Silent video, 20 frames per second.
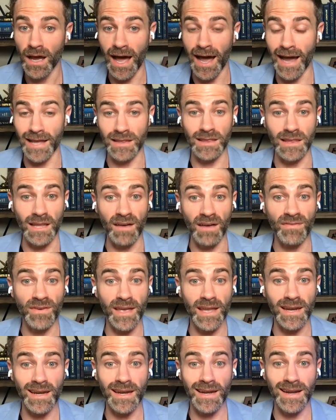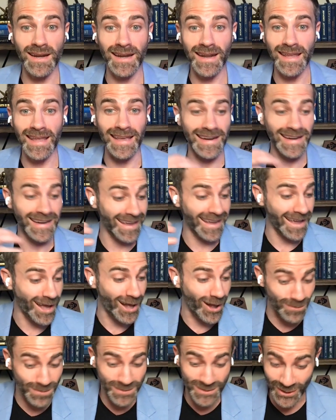I love it. It
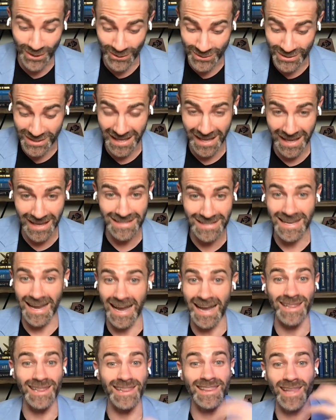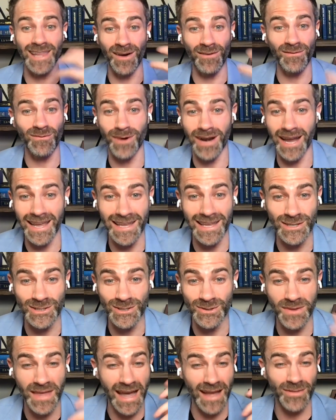helps those things. I love when I can
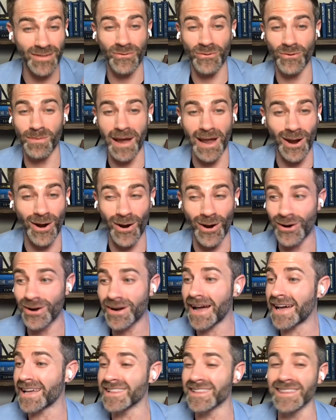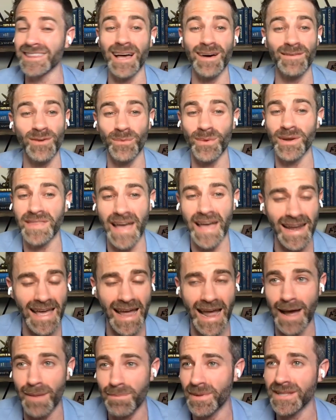do that through my art. I love it when that
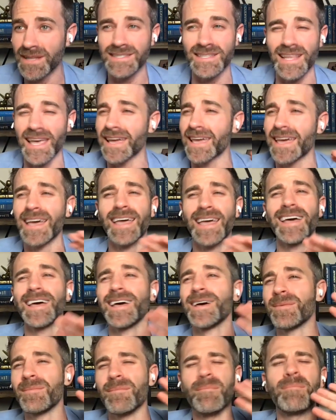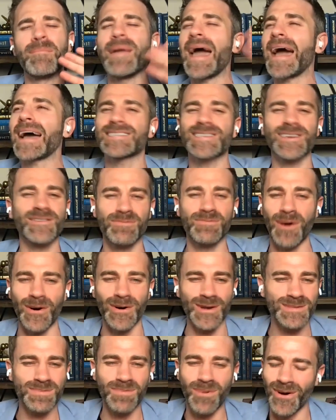happens. Like, massive
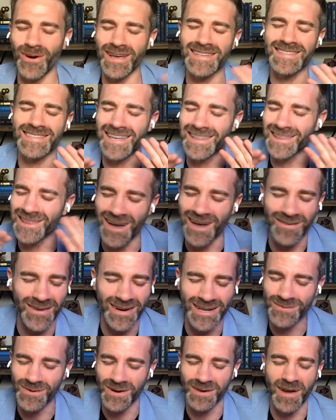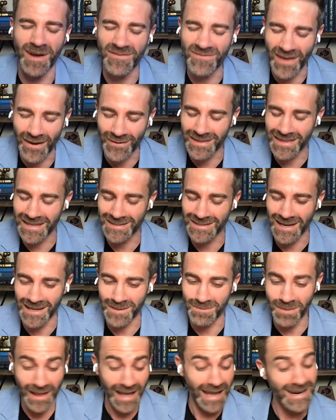bonus points. I love it. It's one of my favorite things on
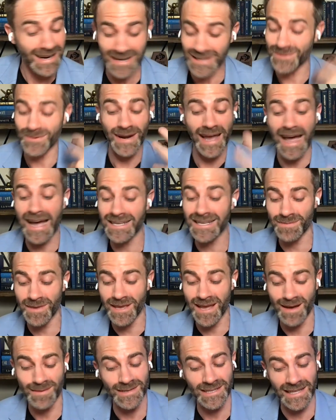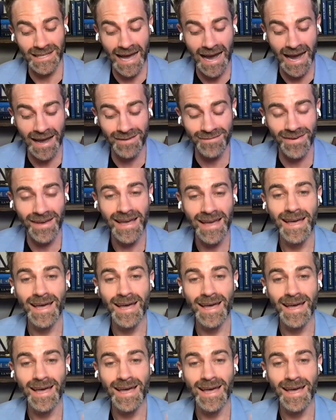the planet. It's what has me come alive.